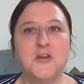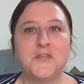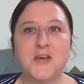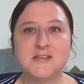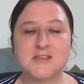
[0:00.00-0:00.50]

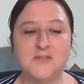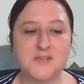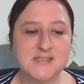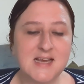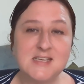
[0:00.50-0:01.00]
of those
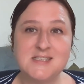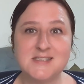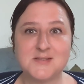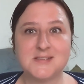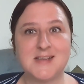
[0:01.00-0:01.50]

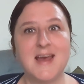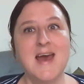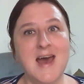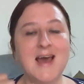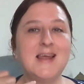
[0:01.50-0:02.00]
conversations where it's like,
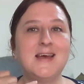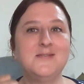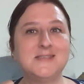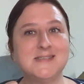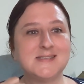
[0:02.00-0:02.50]
hello,
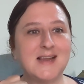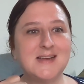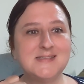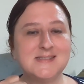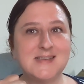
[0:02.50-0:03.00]
is this the
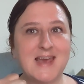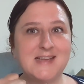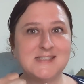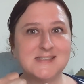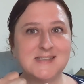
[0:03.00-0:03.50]
licensing
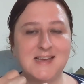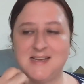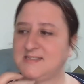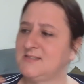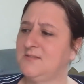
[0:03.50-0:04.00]
agency?
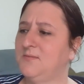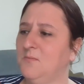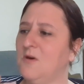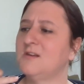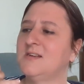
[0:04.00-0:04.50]
And it's sort of,
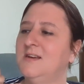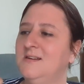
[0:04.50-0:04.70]
what?